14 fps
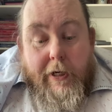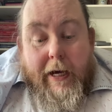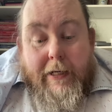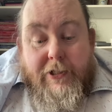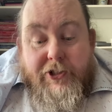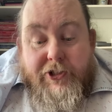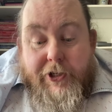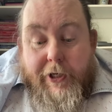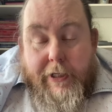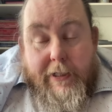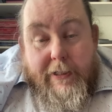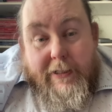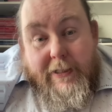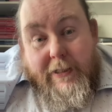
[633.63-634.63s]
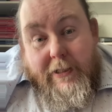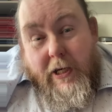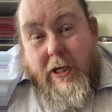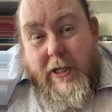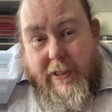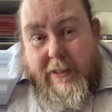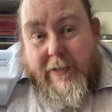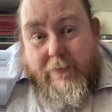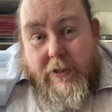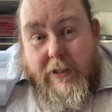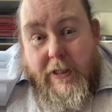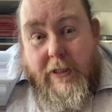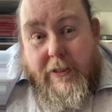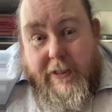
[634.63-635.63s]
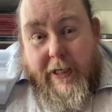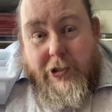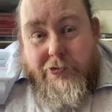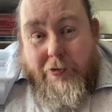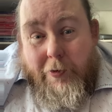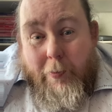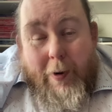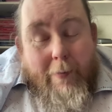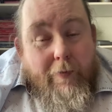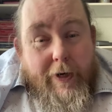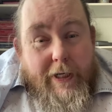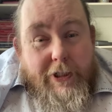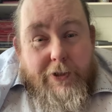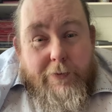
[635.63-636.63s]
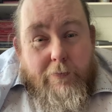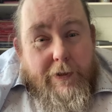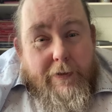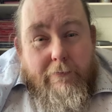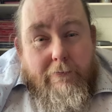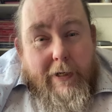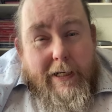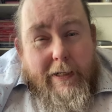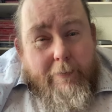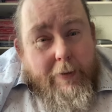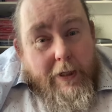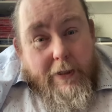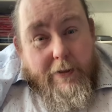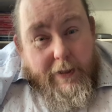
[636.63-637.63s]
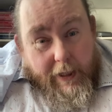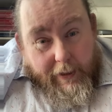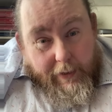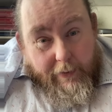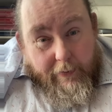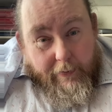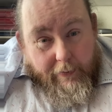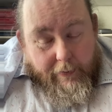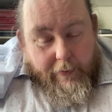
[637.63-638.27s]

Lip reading: And certainly in the early 17th century, when religion was a really big thing,